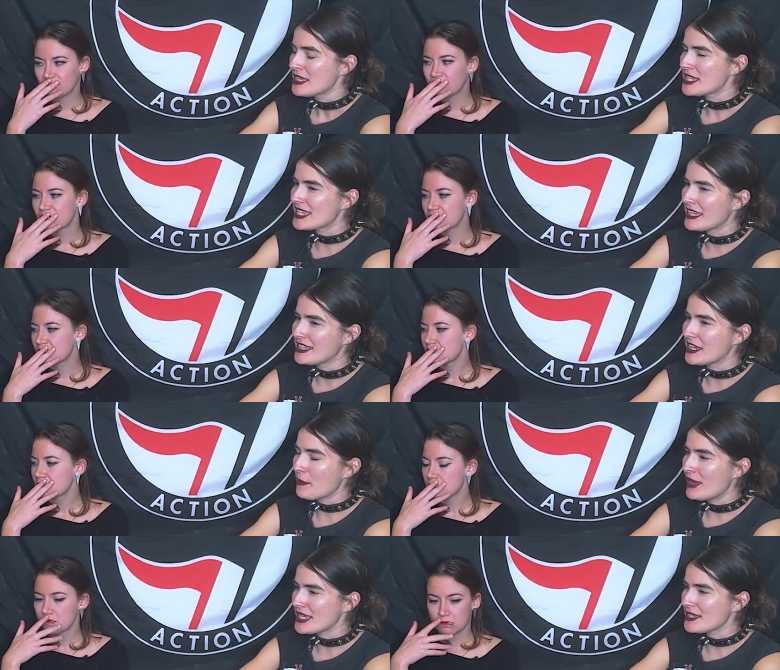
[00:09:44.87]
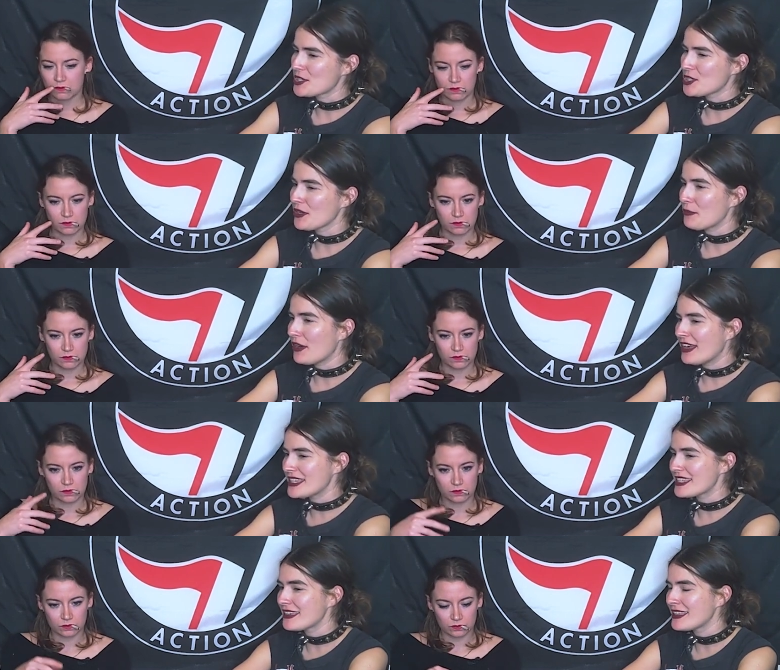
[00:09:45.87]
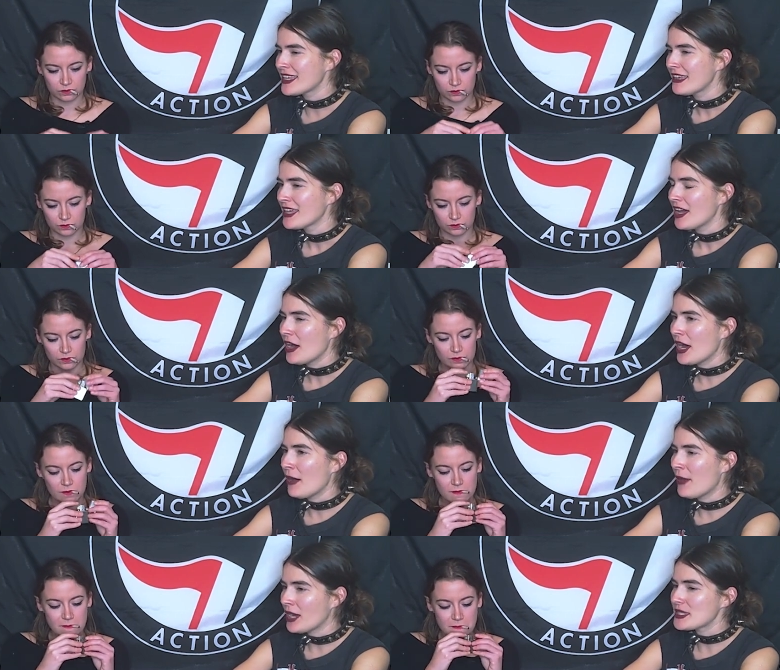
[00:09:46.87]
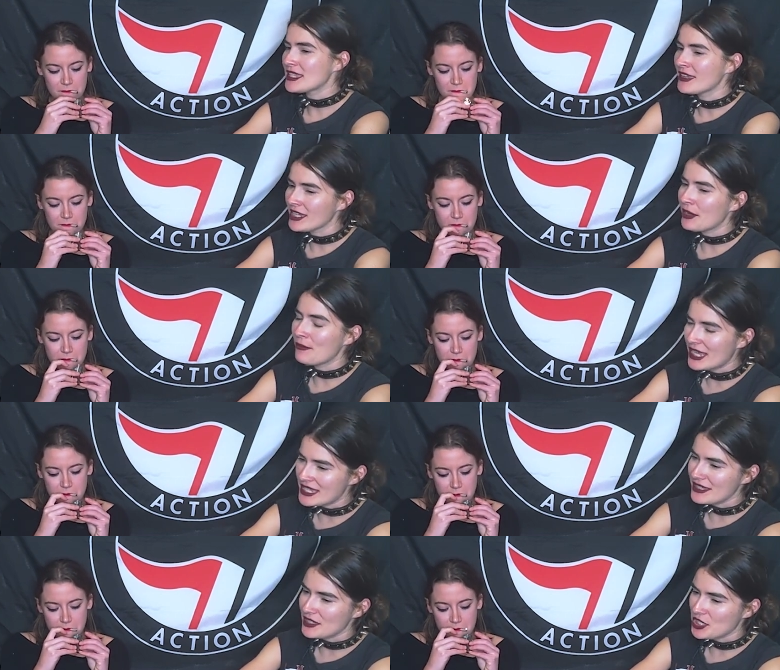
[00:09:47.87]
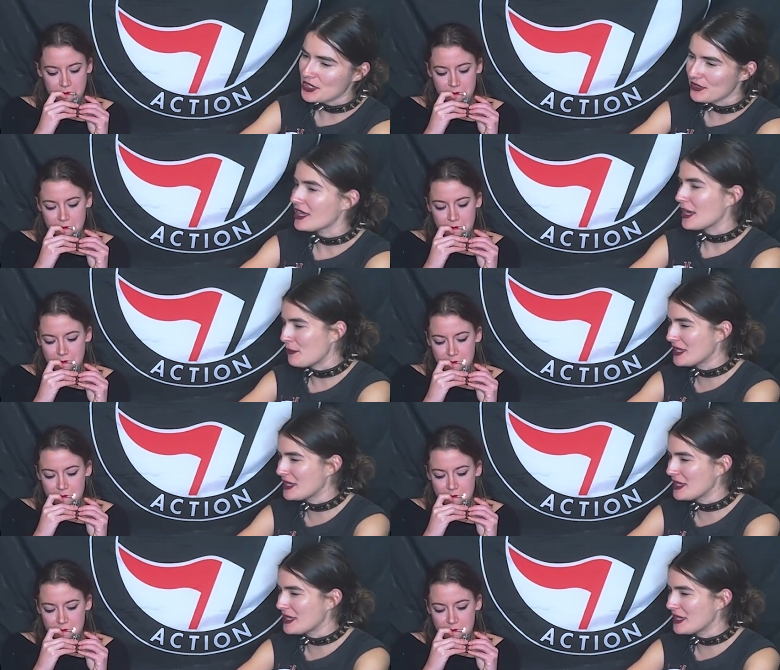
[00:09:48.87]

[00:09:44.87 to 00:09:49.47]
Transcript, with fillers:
Speaker 1: sending a message to a person about sending a message to them